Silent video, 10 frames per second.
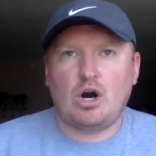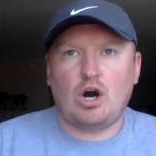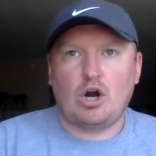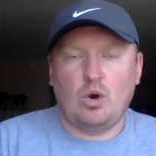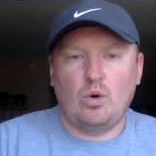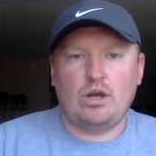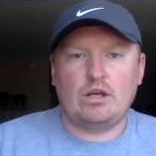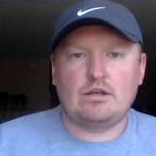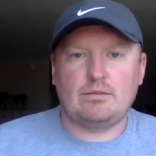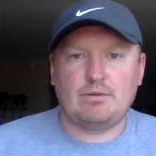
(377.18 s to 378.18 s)
are
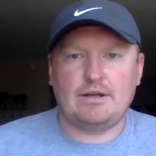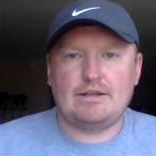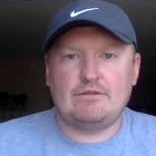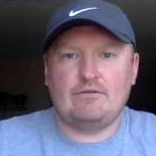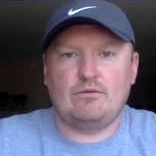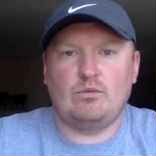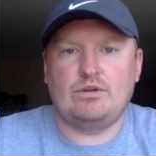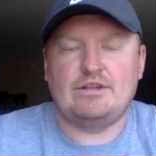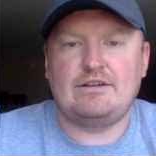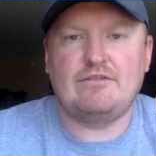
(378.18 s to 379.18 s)
going to play
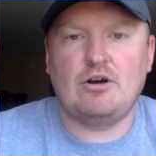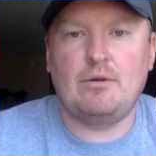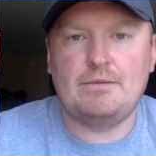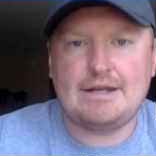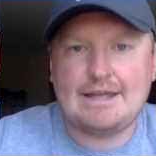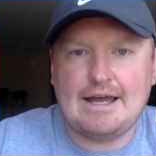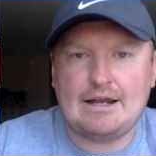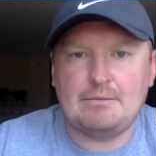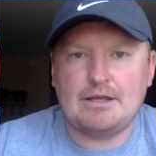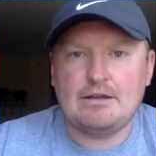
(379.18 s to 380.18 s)
with the Development
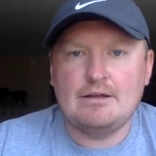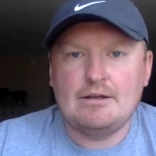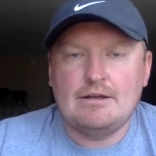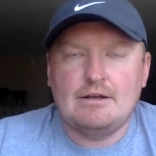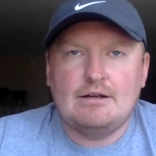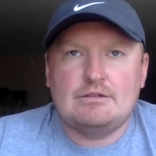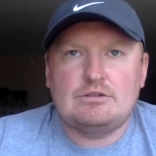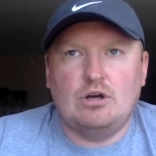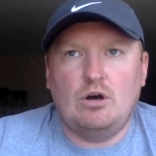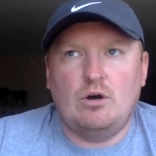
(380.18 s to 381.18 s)
Academy.
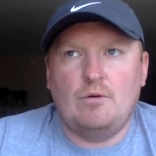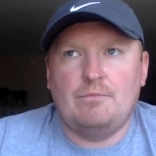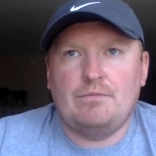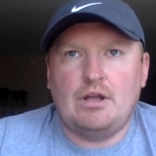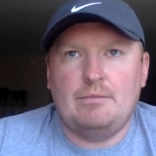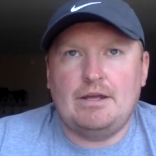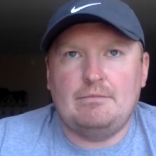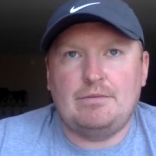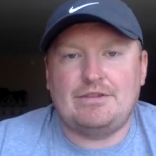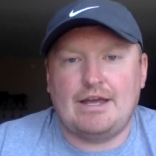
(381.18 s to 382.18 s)
So, I mean,
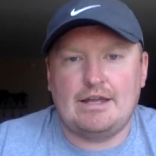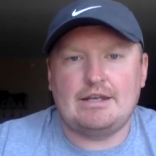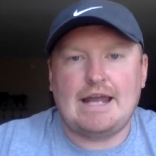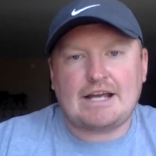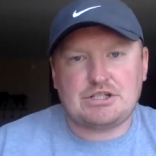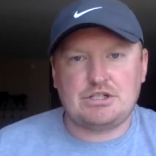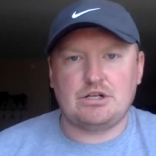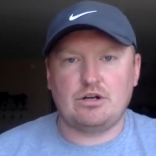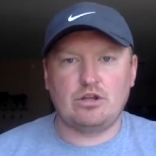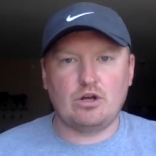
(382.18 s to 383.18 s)
but then next
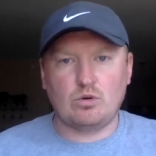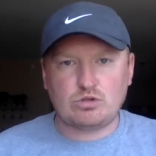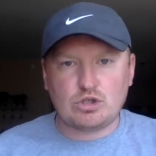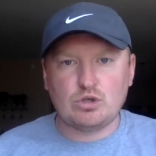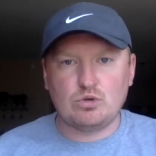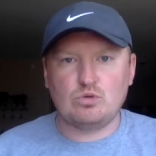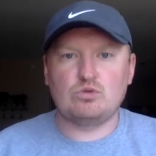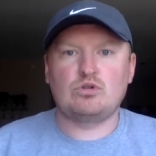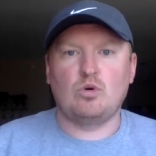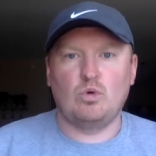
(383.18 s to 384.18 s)
year the
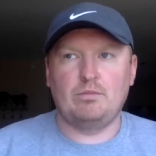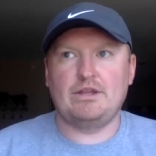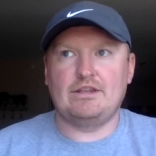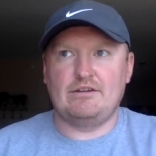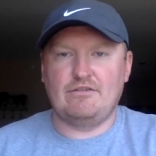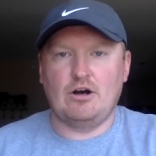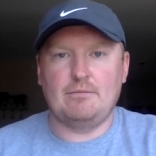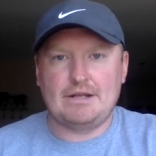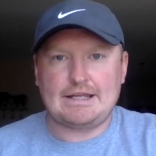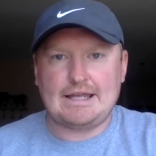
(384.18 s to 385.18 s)
02s will be the
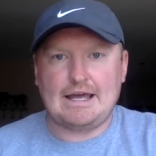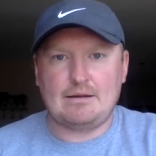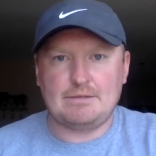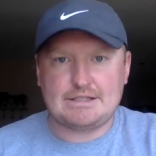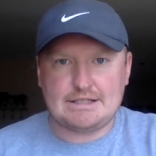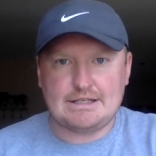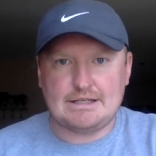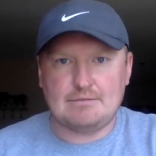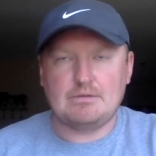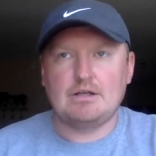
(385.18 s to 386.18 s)
Development Academy
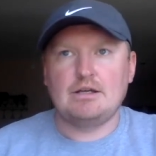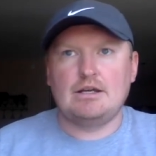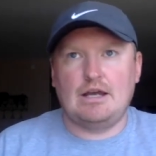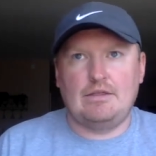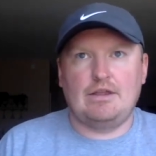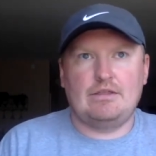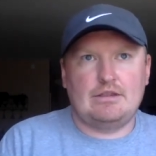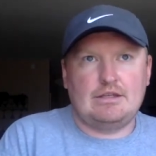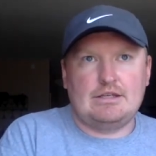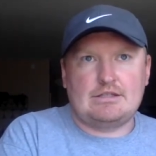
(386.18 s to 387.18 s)
team, and then
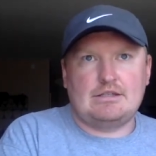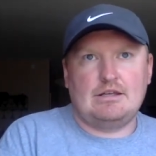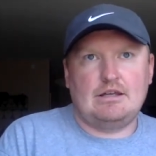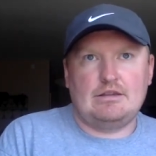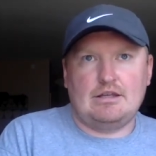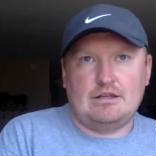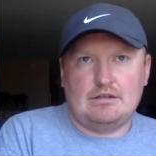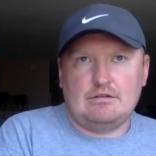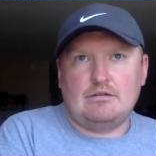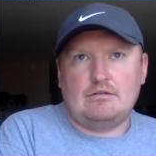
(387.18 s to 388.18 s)
and
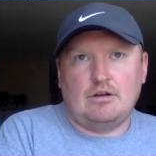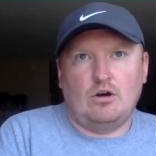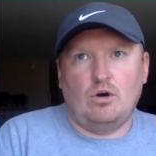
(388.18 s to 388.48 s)
then the